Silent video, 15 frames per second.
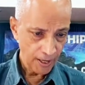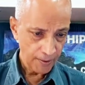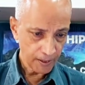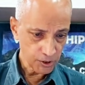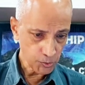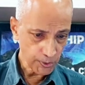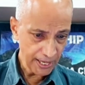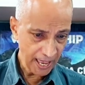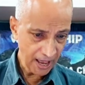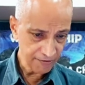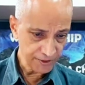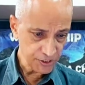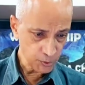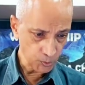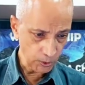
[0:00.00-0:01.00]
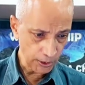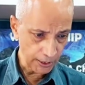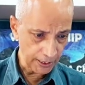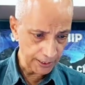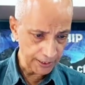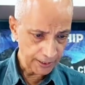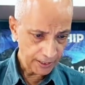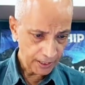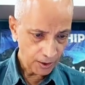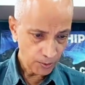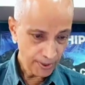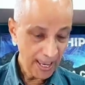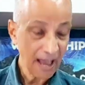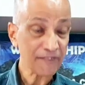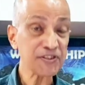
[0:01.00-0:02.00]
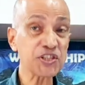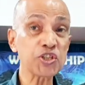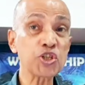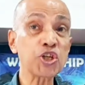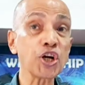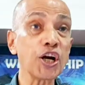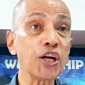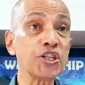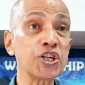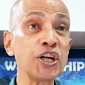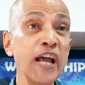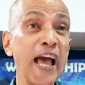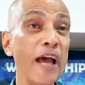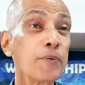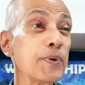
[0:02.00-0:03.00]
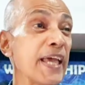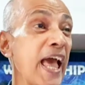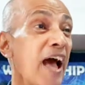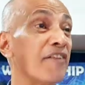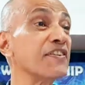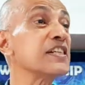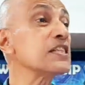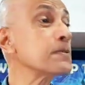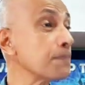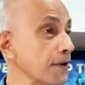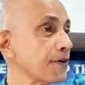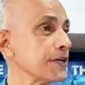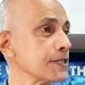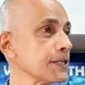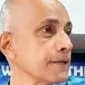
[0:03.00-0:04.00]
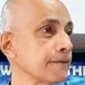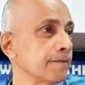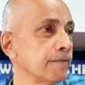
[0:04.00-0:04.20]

Because we have His Word, we have His church, and we have His Spirit.